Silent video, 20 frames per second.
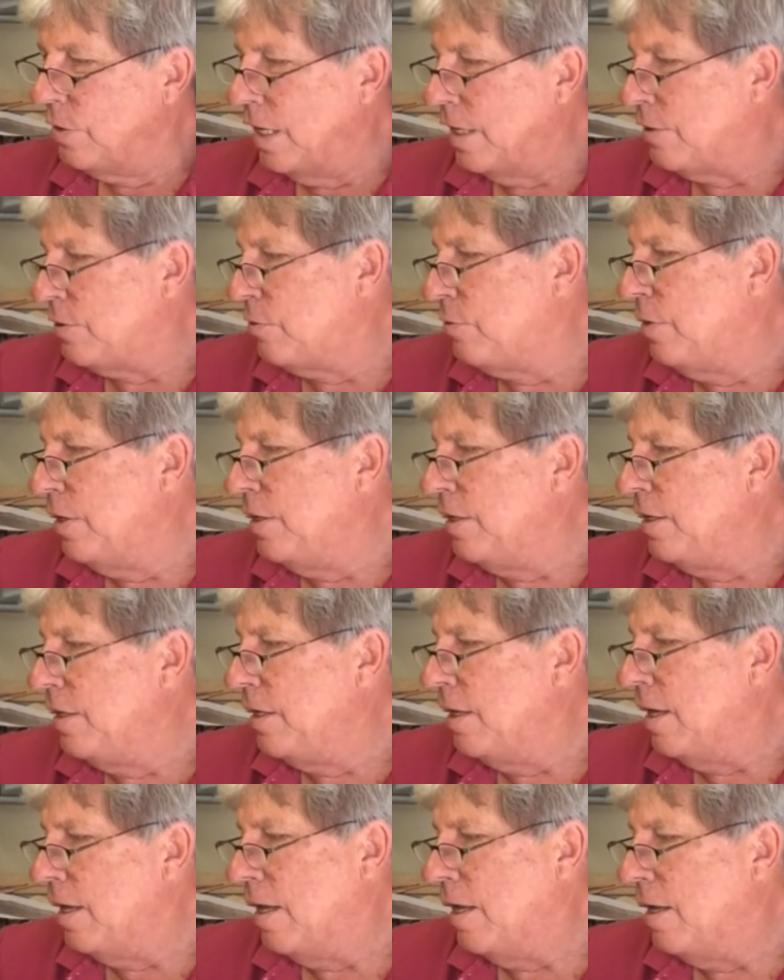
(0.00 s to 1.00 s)
that's
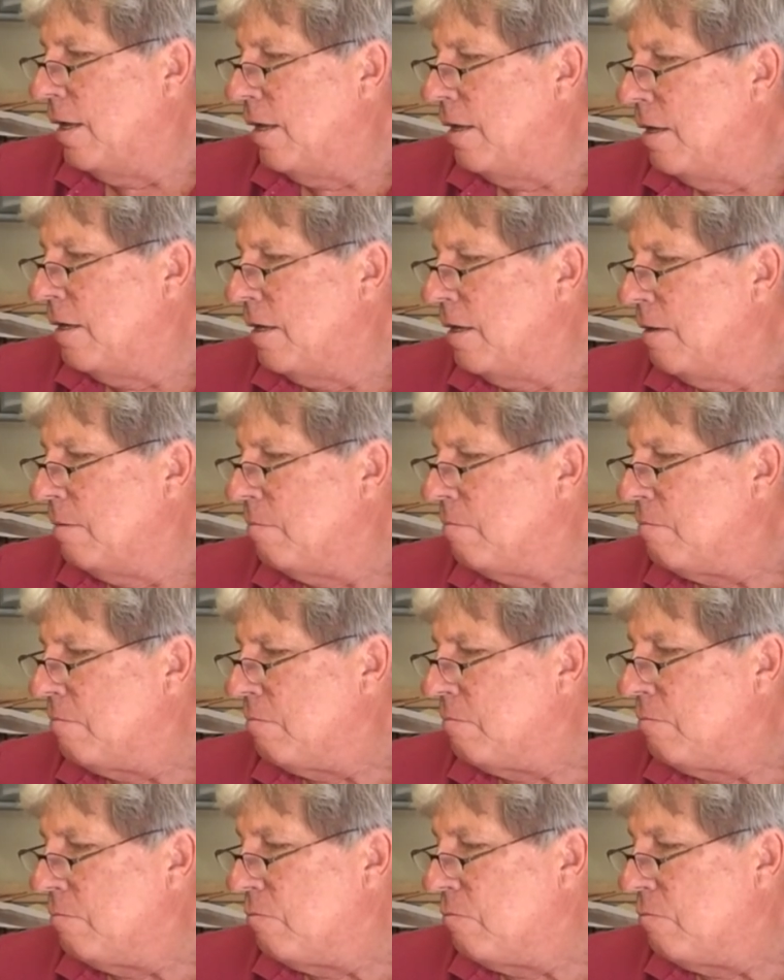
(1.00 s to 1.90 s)
really um,